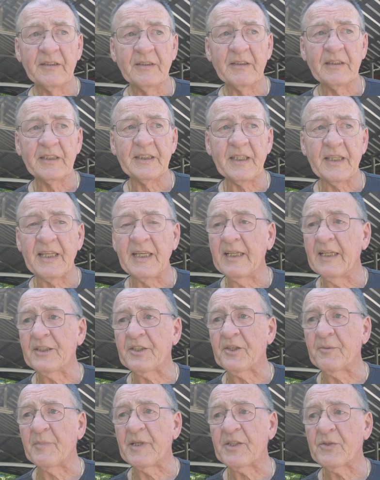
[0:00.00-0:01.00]
I think
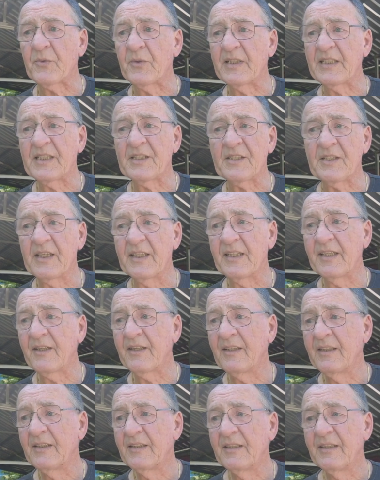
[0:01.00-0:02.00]
that's the best way to say it.
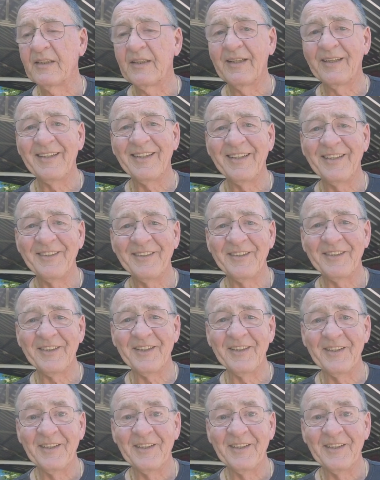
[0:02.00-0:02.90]
And